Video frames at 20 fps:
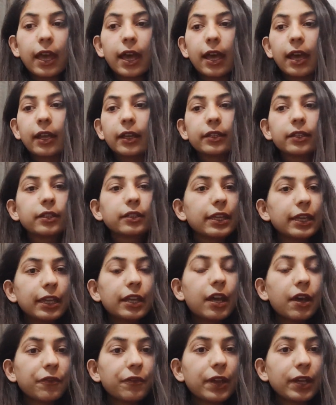and they
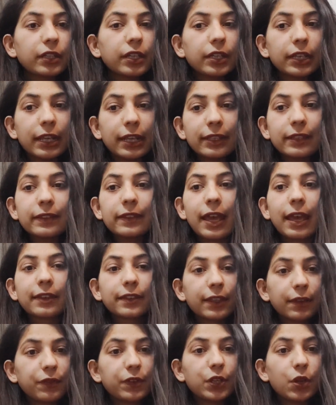can affect the taste
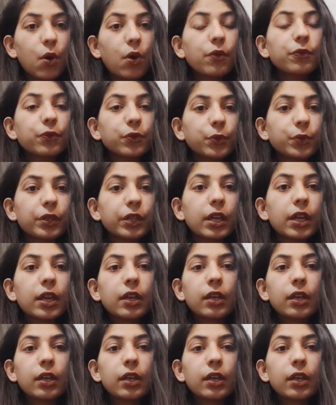and safety of food,